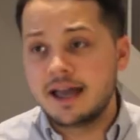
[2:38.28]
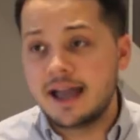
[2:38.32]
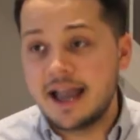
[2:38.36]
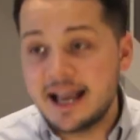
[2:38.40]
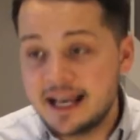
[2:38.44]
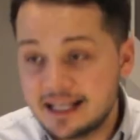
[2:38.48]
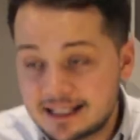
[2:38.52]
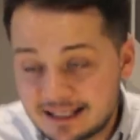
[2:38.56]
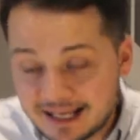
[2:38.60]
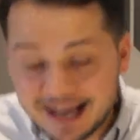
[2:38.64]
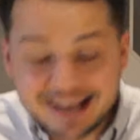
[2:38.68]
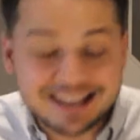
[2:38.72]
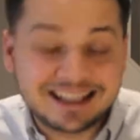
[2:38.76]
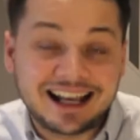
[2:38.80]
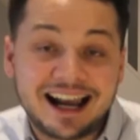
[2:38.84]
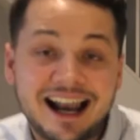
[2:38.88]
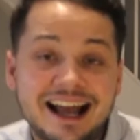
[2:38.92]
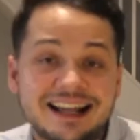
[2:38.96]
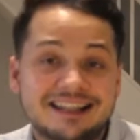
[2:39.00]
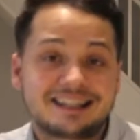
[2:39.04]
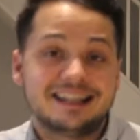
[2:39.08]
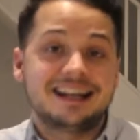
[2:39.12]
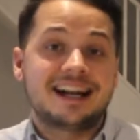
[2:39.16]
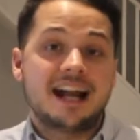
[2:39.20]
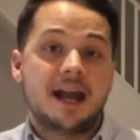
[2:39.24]
it's, it's
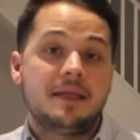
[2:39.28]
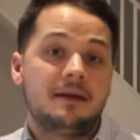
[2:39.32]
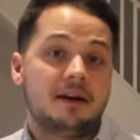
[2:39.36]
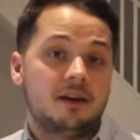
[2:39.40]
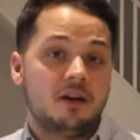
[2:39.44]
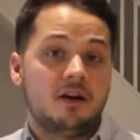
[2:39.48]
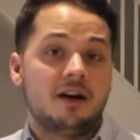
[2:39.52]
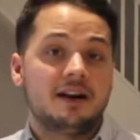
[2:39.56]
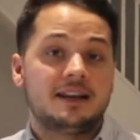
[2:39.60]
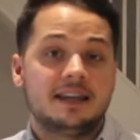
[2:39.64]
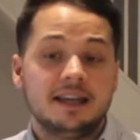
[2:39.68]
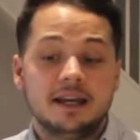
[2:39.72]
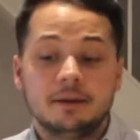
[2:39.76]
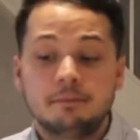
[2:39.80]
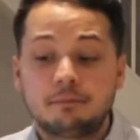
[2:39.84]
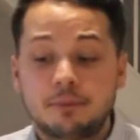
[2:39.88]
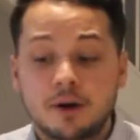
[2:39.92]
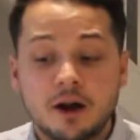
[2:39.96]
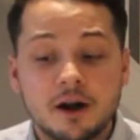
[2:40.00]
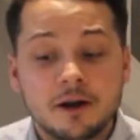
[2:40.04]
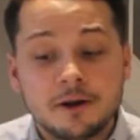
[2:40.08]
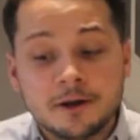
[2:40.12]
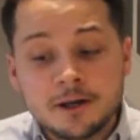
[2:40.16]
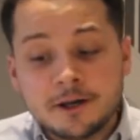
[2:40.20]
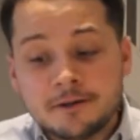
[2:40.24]
classic and I like it.
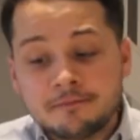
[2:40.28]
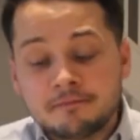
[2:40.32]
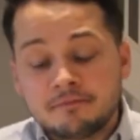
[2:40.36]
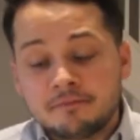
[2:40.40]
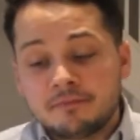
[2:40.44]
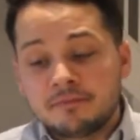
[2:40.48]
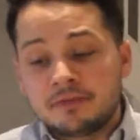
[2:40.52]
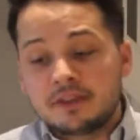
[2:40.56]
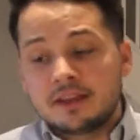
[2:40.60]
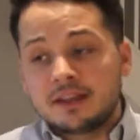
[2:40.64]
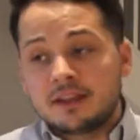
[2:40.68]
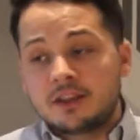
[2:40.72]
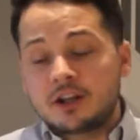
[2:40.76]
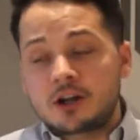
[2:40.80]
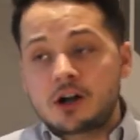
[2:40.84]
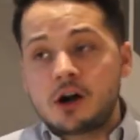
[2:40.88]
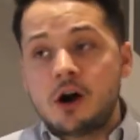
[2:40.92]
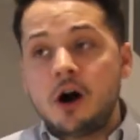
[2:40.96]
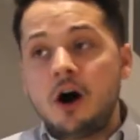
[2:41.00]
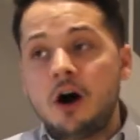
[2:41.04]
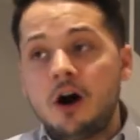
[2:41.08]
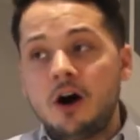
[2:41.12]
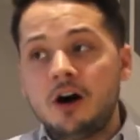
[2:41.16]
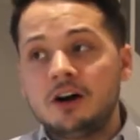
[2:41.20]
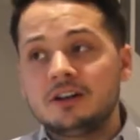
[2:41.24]
But the
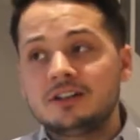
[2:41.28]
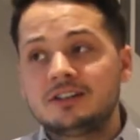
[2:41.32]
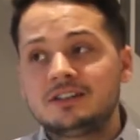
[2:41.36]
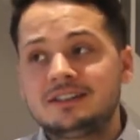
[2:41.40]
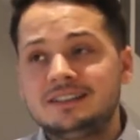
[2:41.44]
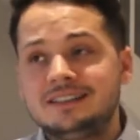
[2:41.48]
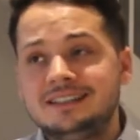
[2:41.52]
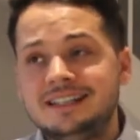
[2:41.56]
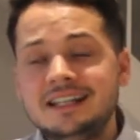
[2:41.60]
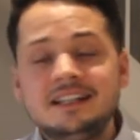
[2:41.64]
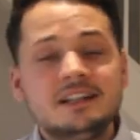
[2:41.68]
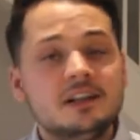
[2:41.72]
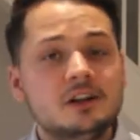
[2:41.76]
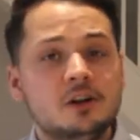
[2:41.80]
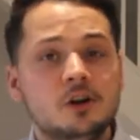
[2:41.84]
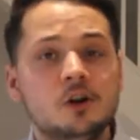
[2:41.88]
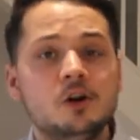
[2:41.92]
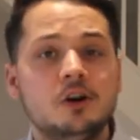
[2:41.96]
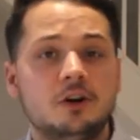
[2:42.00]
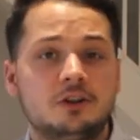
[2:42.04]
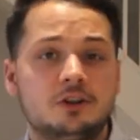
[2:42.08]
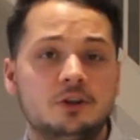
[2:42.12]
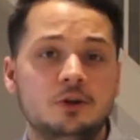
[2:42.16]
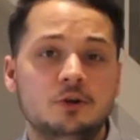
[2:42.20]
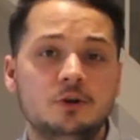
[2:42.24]
car didn't
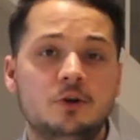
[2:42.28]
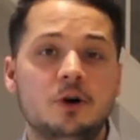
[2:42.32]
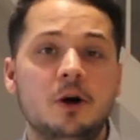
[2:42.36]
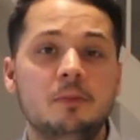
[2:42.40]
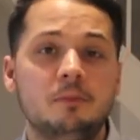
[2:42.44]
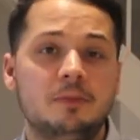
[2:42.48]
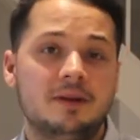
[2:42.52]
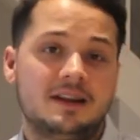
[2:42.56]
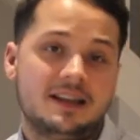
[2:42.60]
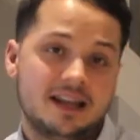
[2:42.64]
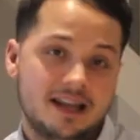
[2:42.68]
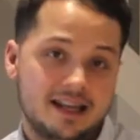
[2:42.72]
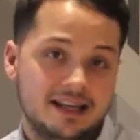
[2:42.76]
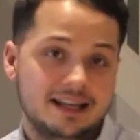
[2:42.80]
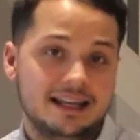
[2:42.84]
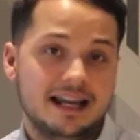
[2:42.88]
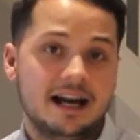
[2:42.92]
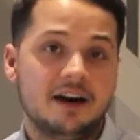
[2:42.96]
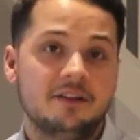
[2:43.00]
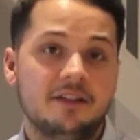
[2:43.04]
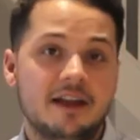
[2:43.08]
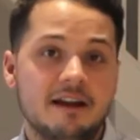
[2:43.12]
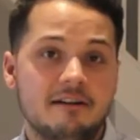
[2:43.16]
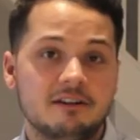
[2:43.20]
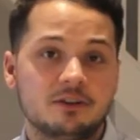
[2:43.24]
look too complicated
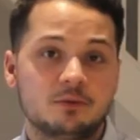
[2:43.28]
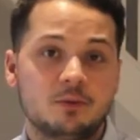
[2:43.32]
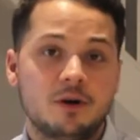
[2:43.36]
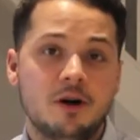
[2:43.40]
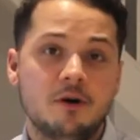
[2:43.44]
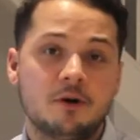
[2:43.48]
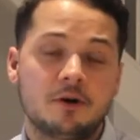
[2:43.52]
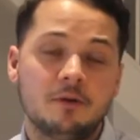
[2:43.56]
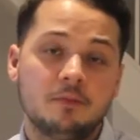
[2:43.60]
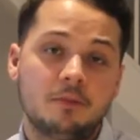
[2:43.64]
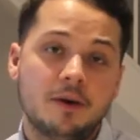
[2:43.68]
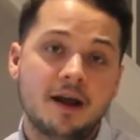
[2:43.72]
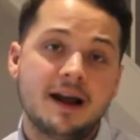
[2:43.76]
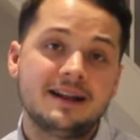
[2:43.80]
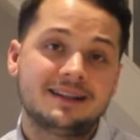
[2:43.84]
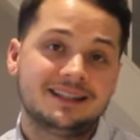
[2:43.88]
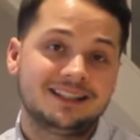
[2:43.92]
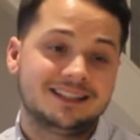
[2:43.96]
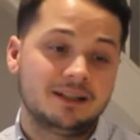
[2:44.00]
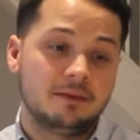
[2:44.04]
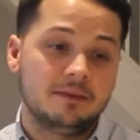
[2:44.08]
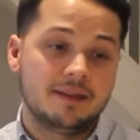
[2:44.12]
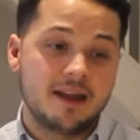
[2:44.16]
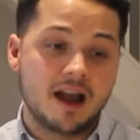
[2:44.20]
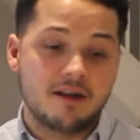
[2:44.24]
out there as well compared to
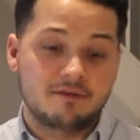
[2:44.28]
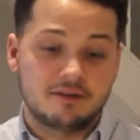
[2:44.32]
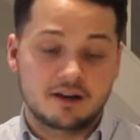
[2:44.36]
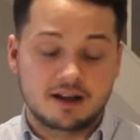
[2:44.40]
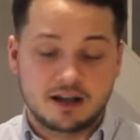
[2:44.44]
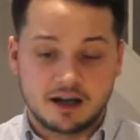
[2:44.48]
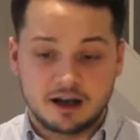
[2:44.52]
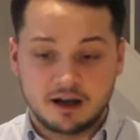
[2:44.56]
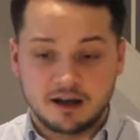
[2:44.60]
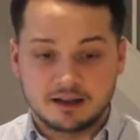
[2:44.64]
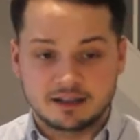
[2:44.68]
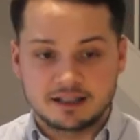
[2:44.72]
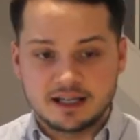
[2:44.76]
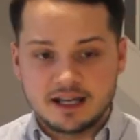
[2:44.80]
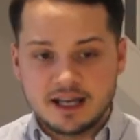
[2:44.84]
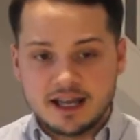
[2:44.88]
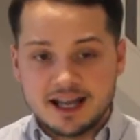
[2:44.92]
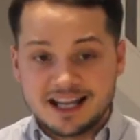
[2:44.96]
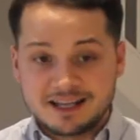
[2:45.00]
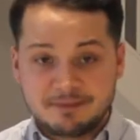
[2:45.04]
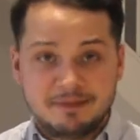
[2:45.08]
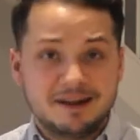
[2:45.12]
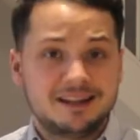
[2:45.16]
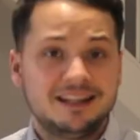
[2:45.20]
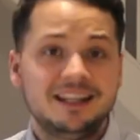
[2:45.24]
some of the other cars,
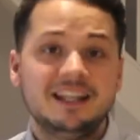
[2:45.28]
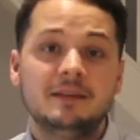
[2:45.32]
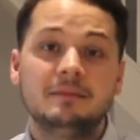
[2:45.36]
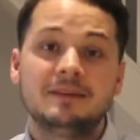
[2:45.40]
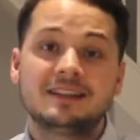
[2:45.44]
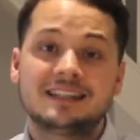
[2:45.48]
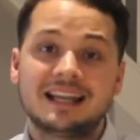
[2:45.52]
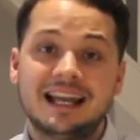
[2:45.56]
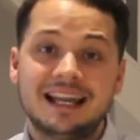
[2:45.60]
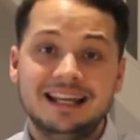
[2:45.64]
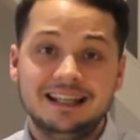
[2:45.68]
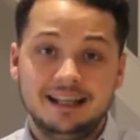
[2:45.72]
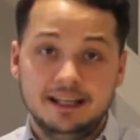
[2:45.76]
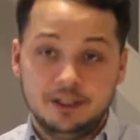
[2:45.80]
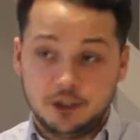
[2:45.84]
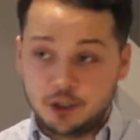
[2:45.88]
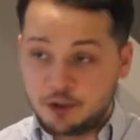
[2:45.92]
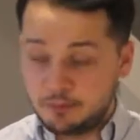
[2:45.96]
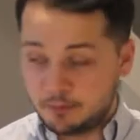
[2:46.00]
especially the Mercedes.